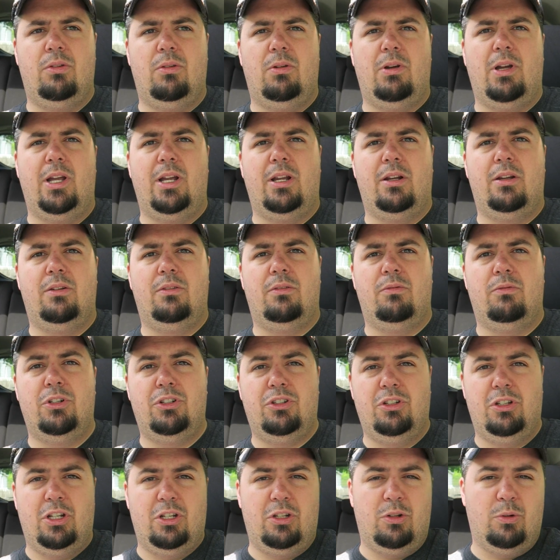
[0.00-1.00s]
So I
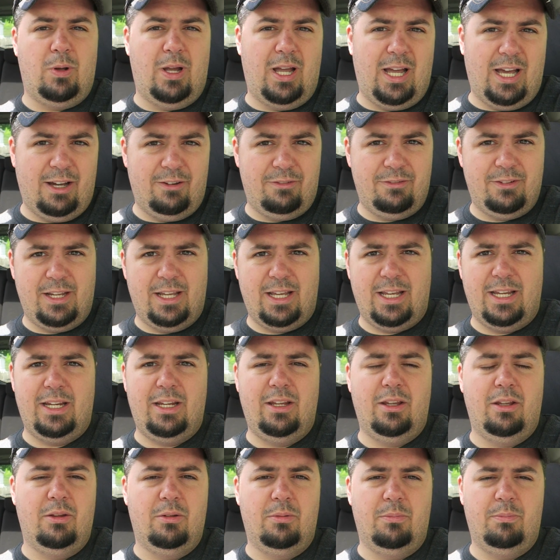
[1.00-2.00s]
originally gonna do a half
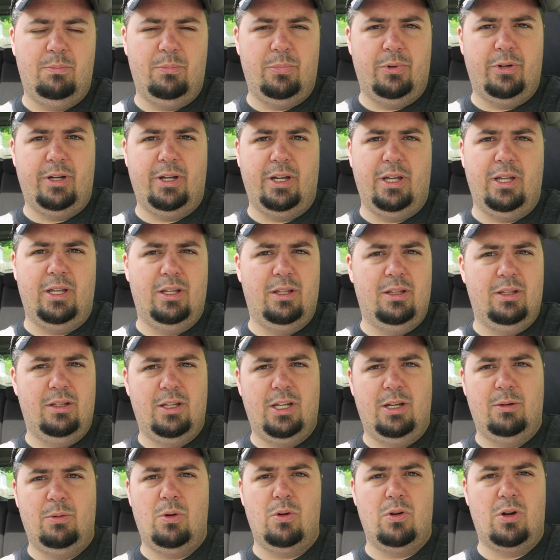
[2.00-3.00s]
day, but
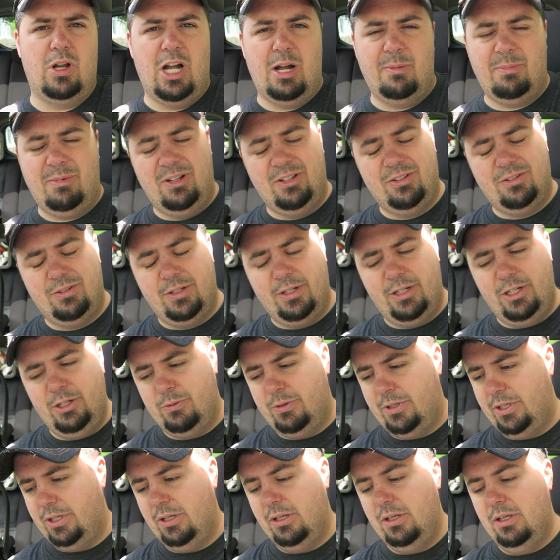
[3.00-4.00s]
I woke up, I was like, you
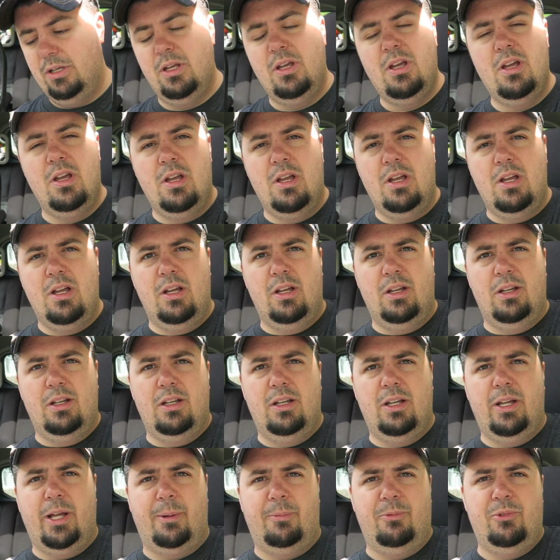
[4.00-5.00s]
know what?
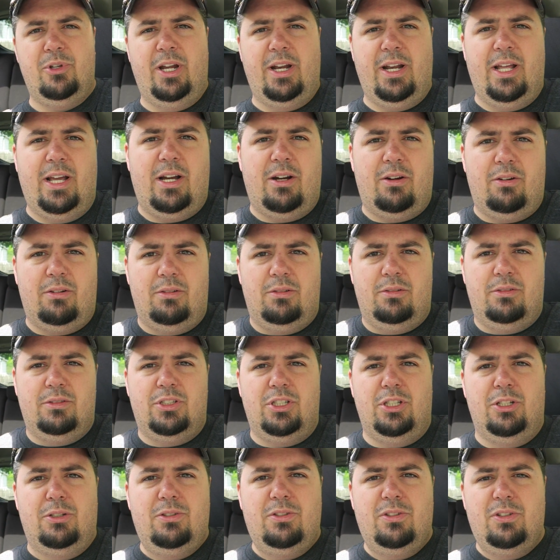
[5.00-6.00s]
Help Jenn out.
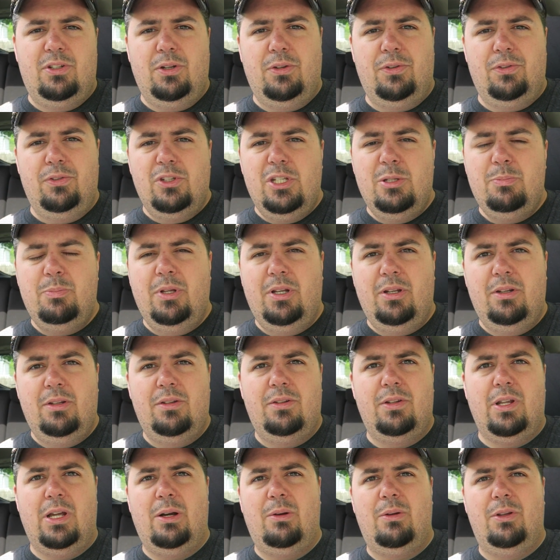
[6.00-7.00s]
She's still sleeping,
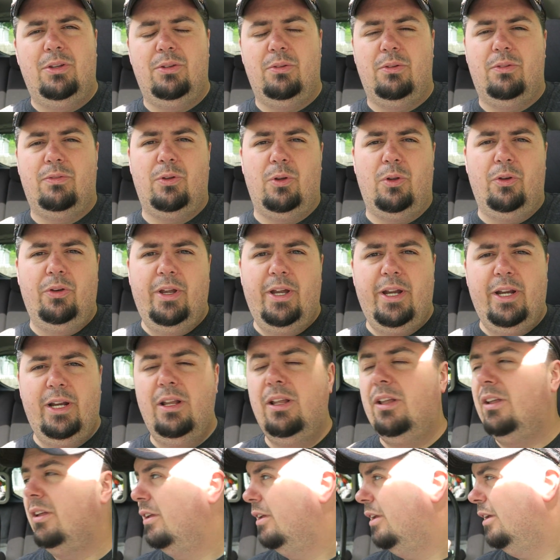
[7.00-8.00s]
so I'll do a full day
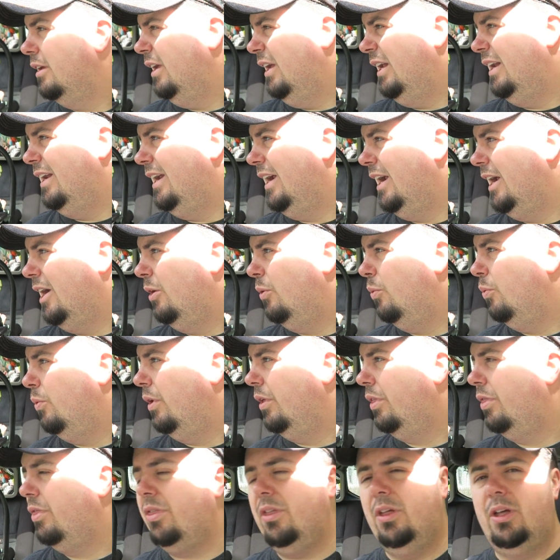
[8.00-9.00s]
and hang out
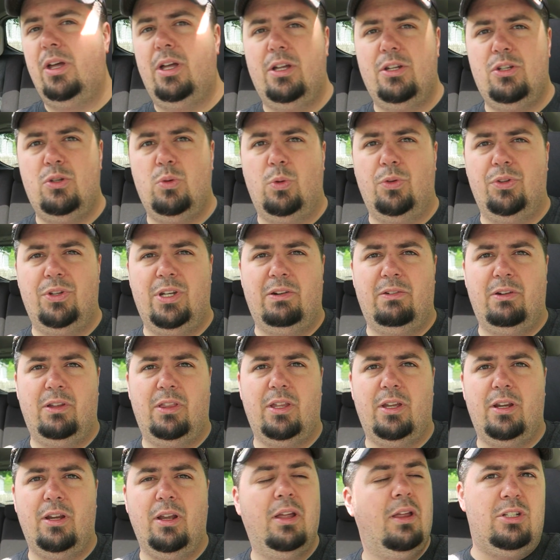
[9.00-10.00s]
with uh, Jules and
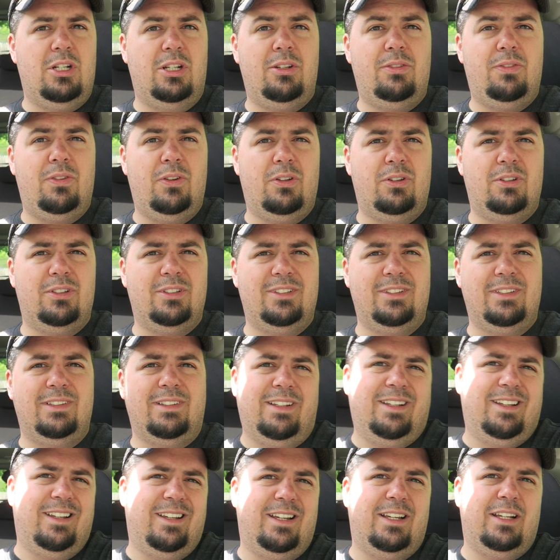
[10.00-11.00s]
everything. Jenn's
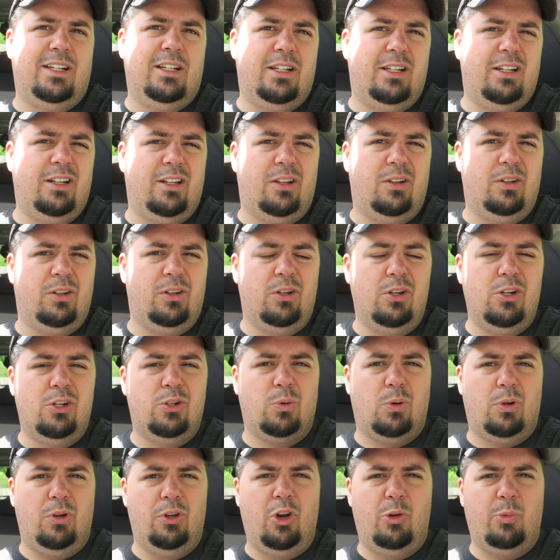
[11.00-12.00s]
feeling, yeah, you know, the
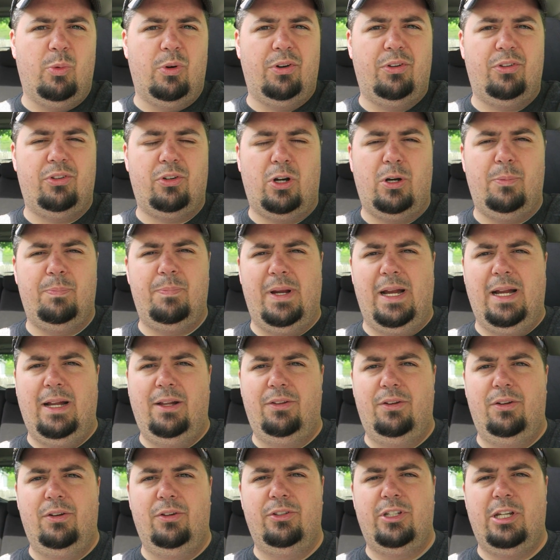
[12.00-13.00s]
usual. No more sharp
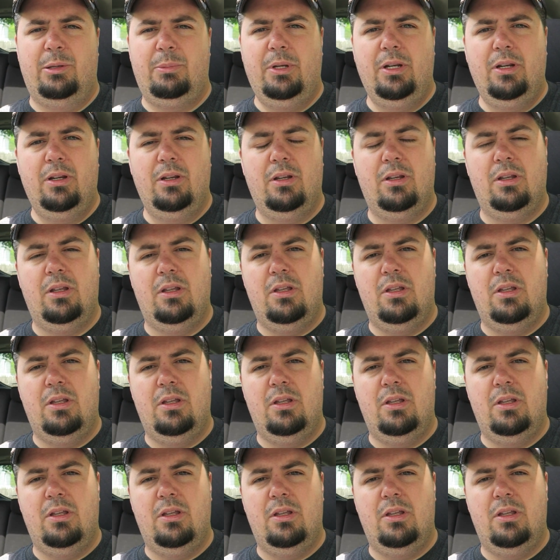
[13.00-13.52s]
pains in her stomach,